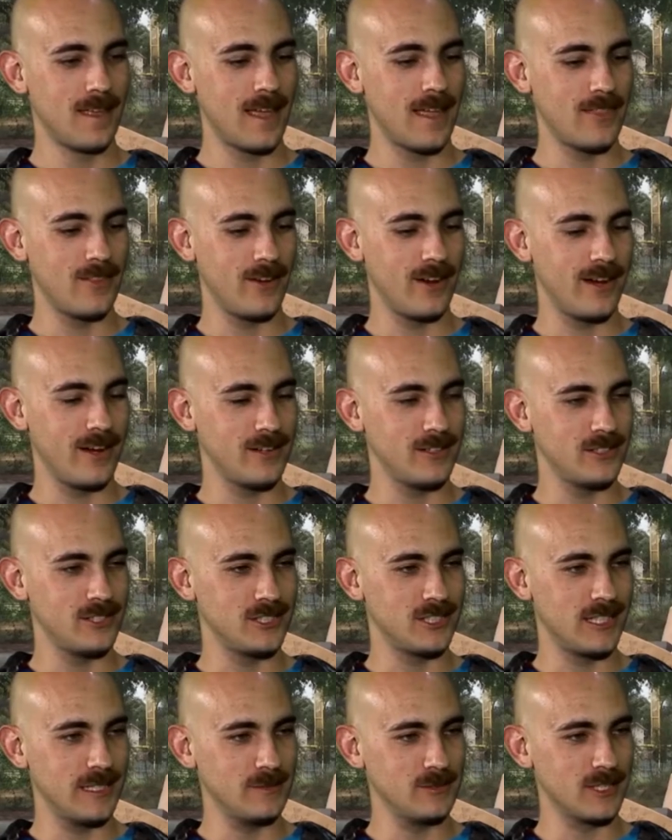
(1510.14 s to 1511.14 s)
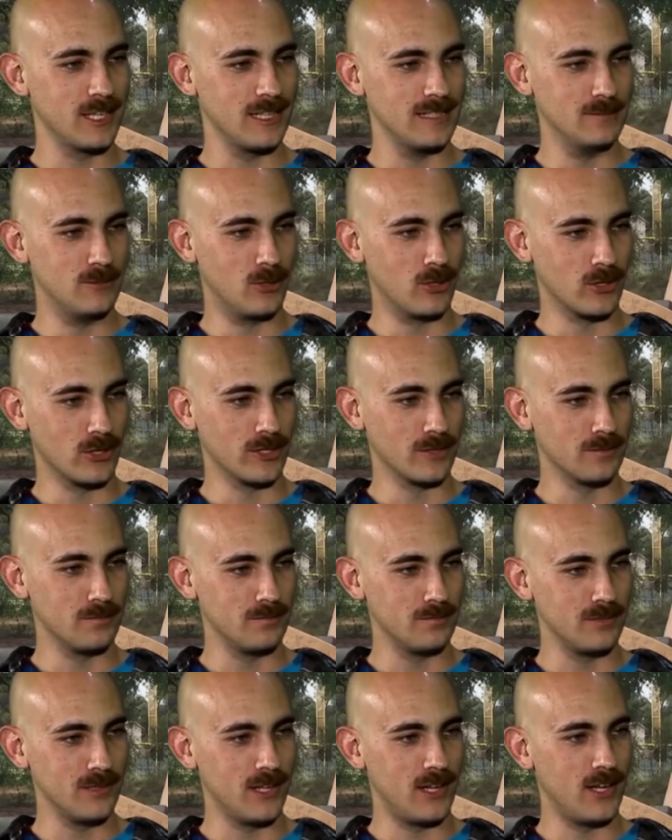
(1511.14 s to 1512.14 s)
And their hair just keeps getting more
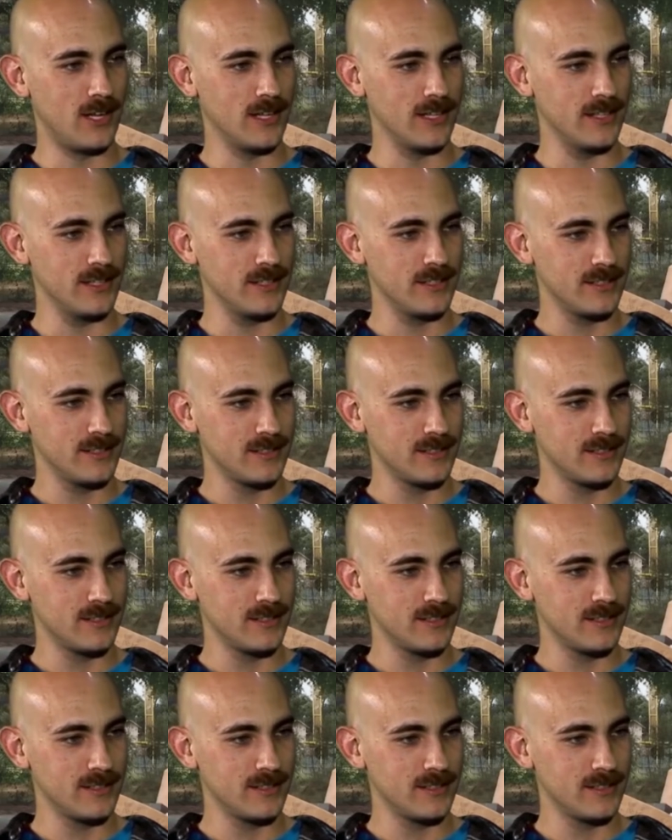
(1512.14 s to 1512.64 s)
blonde.